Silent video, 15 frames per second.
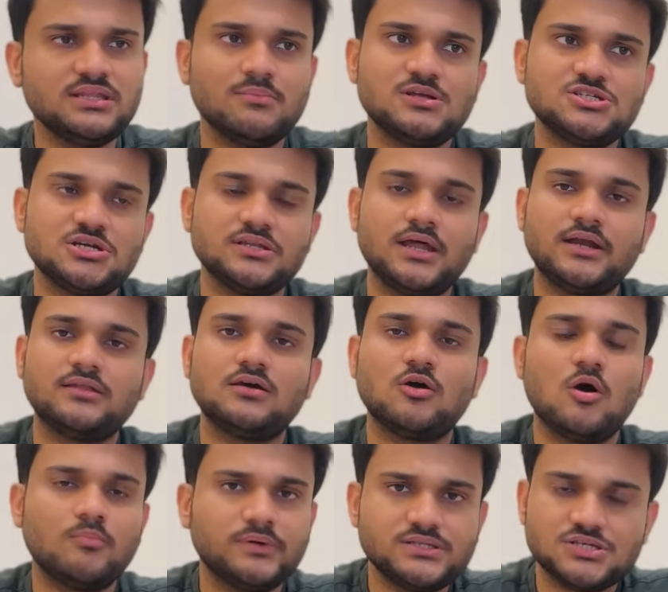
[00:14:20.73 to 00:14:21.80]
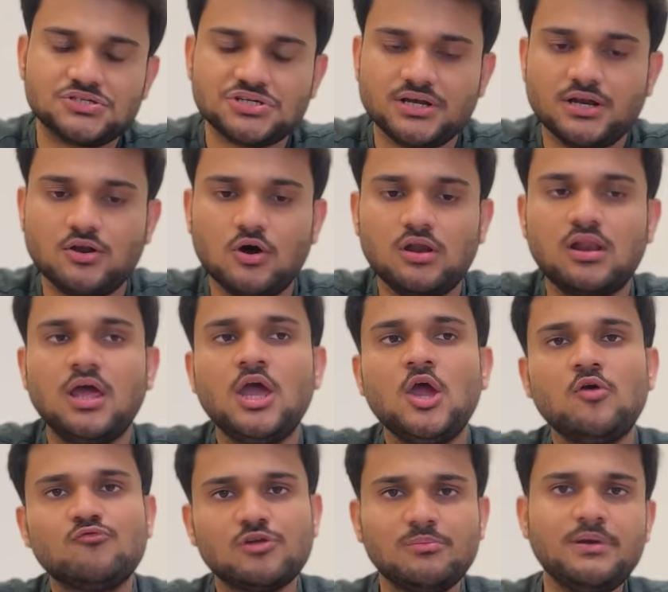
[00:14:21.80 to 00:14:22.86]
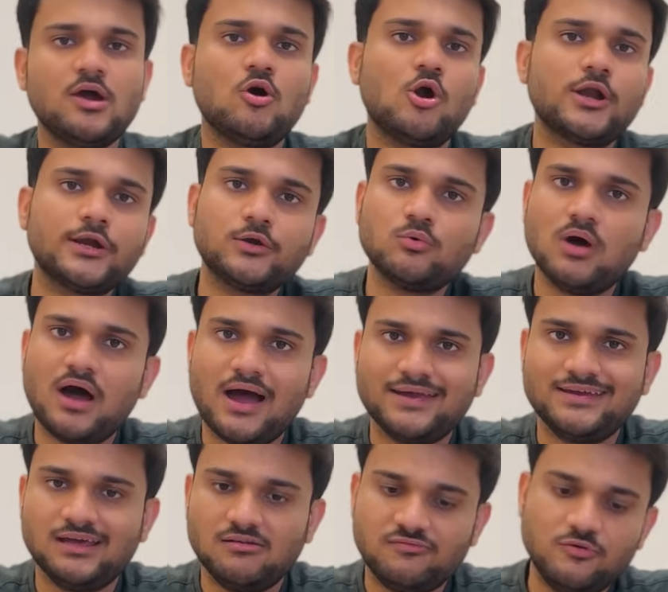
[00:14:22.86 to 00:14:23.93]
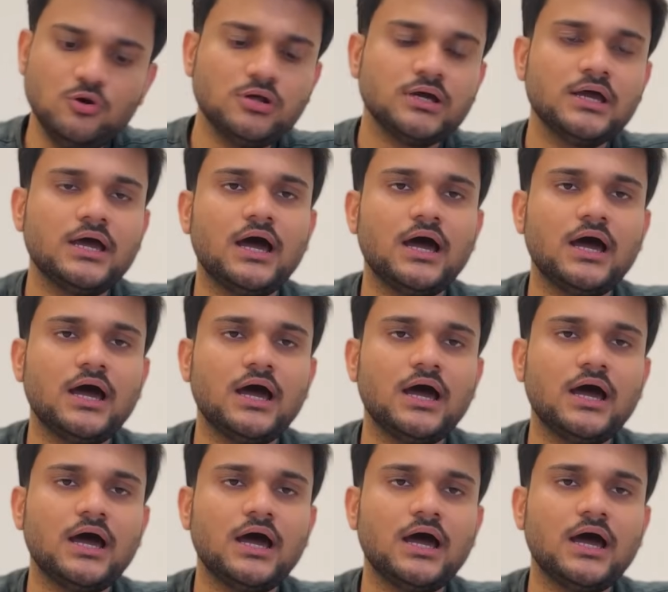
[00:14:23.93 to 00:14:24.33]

They mentioned that the compensation and all will be according to a high L4.